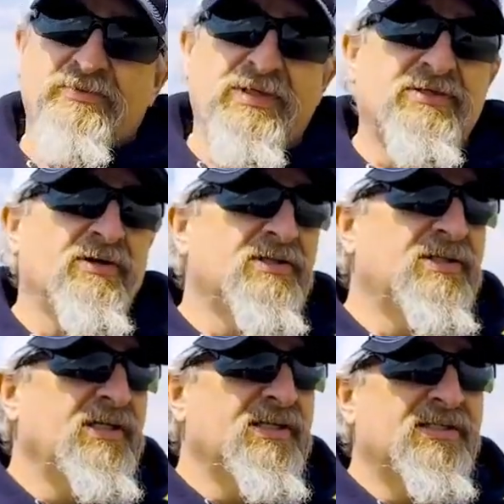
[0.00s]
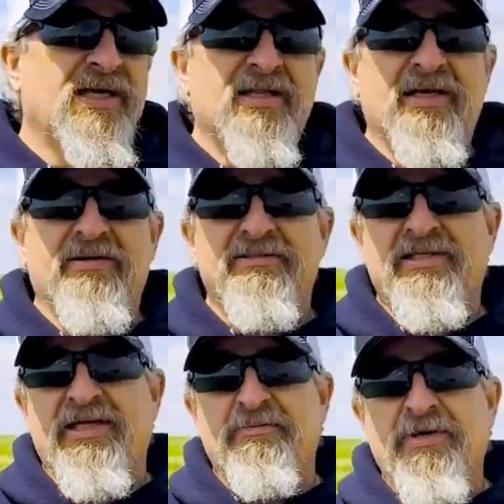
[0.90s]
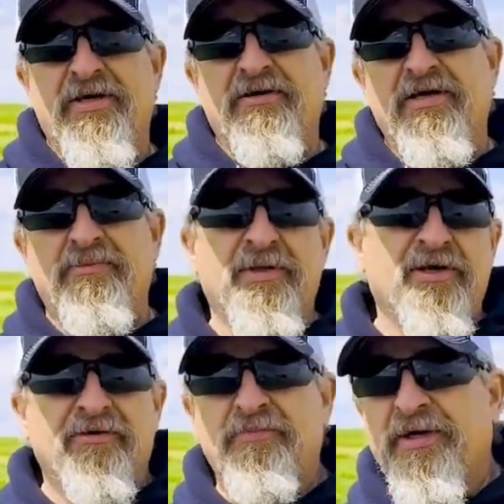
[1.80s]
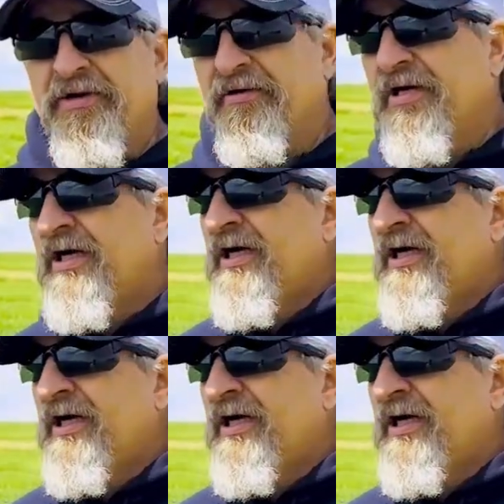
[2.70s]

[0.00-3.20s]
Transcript: we started seeing these saline areas getting bigger and bigger and bigger,